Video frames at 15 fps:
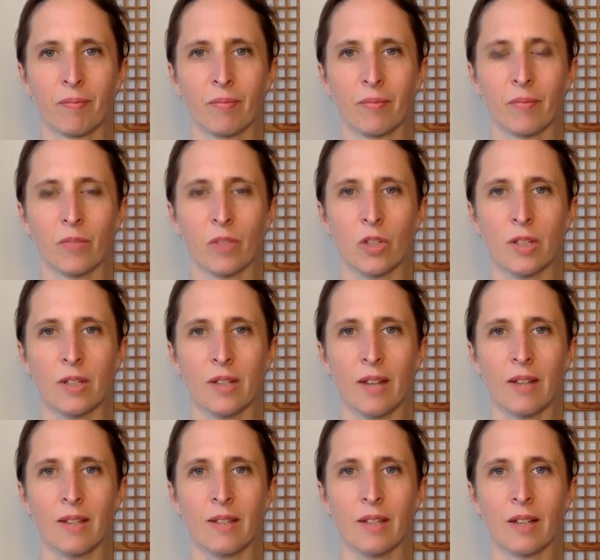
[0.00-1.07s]
And just
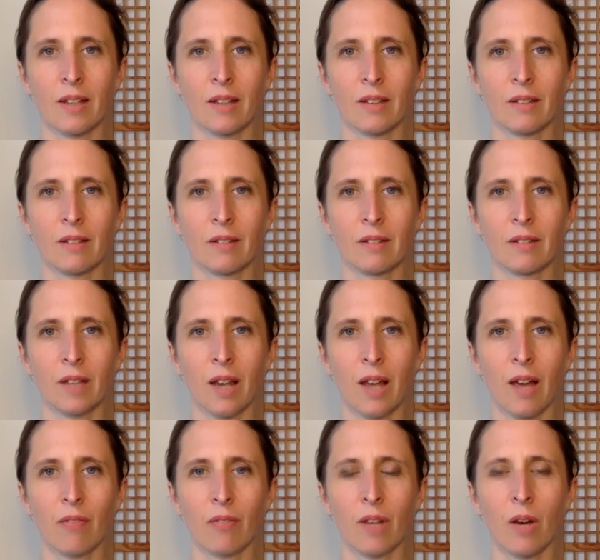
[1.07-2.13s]
sensing the
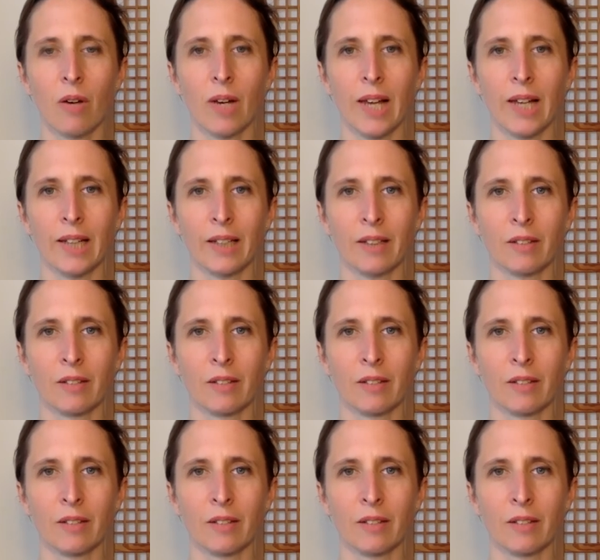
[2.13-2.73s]
left lower leg.